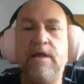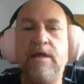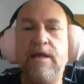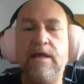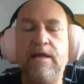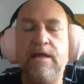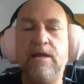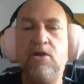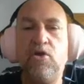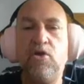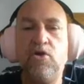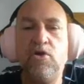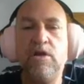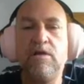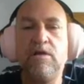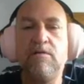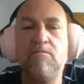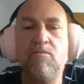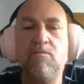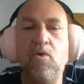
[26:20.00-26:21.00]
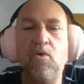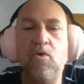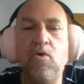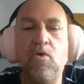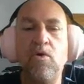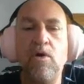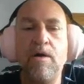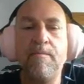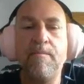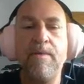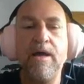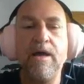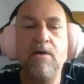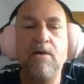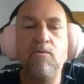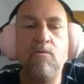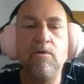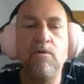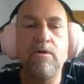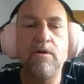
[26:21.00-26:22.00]
in learning more about
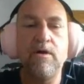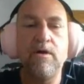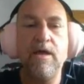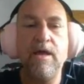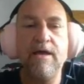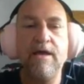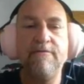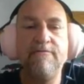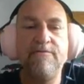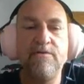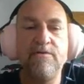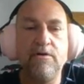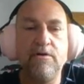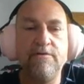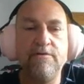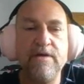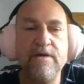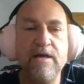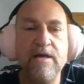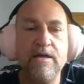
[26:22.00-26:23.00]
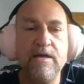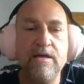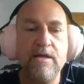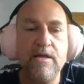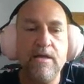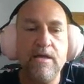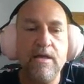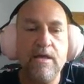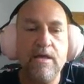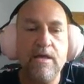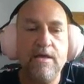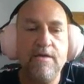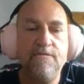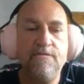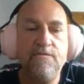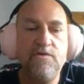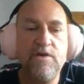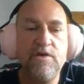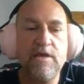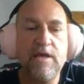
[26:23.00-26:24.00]
what I have to offer,
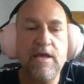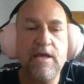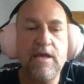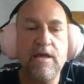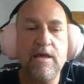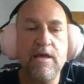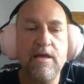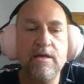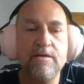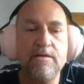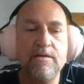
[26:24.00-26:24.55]
check out